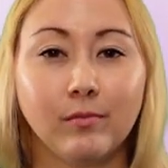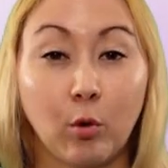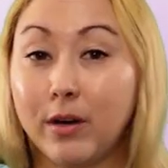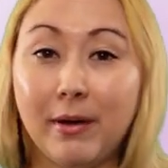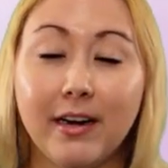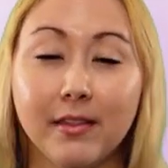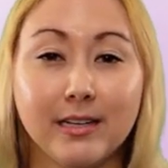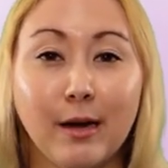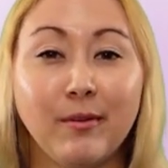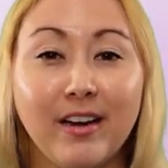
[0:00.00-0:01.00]
Or depending on the
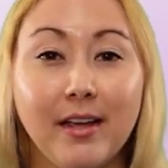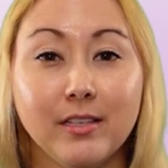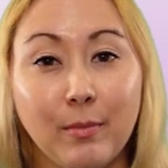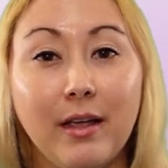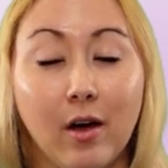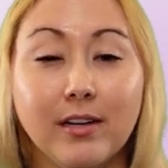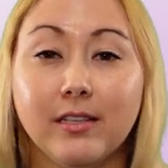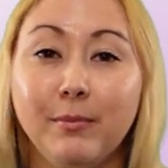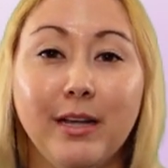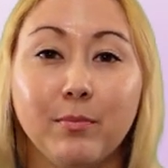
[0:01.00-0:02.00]
time of day, this might
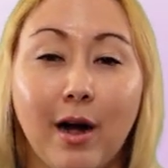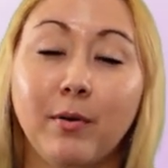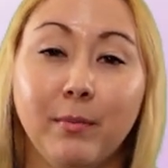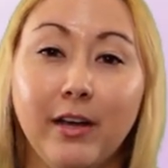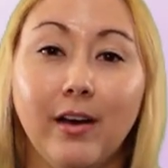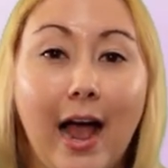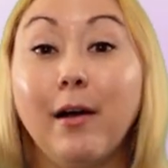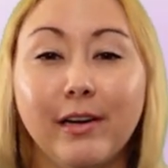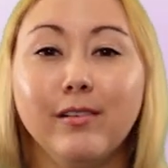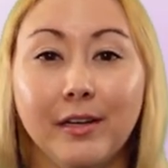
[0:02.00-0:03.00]
honestly be a proper meal
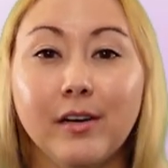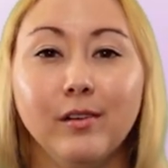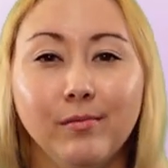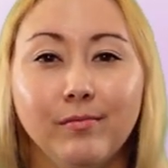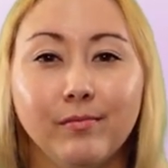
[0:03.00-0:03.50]
at Regal Eagle.